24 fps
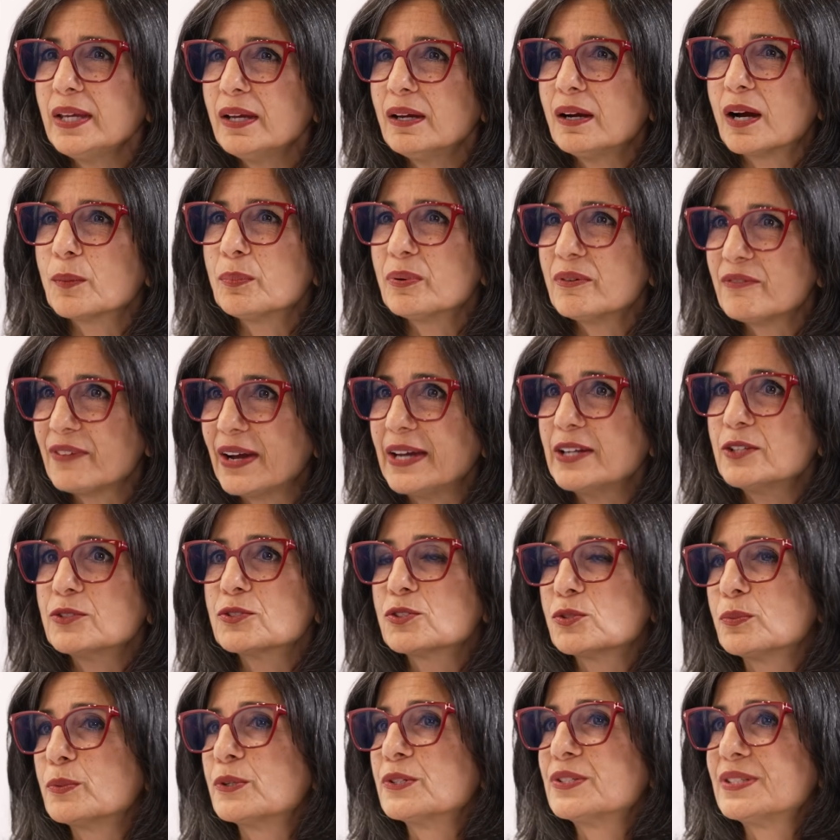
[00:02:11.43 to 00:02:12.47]
our providers
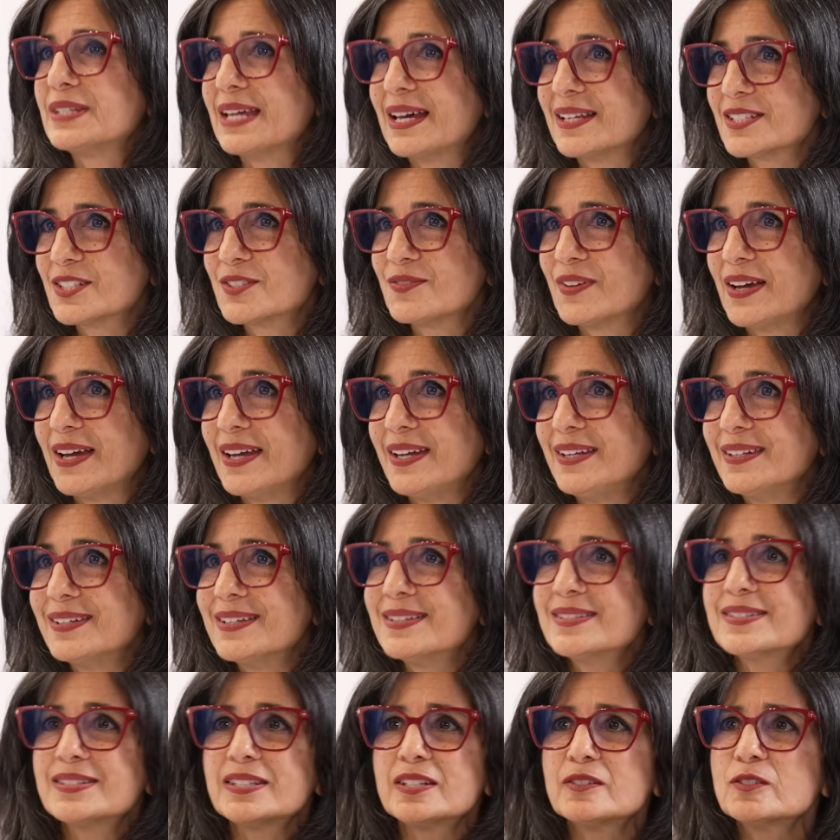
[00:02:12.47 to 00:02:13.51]
are more satisfied.
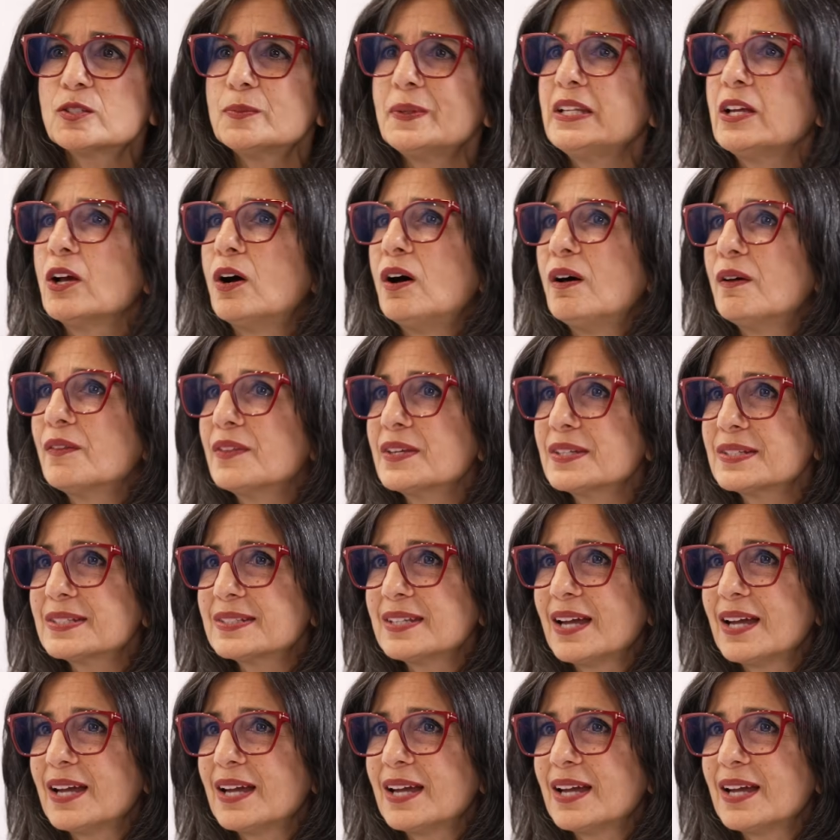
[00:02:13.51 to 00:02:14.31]
Instead of spending all this